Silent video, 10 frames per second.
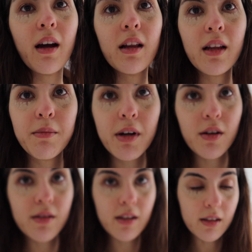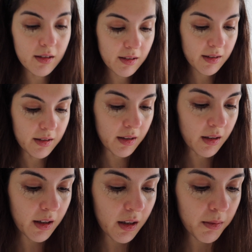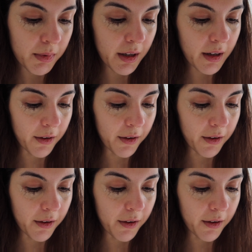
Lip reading: I let my concealer sit a little bit.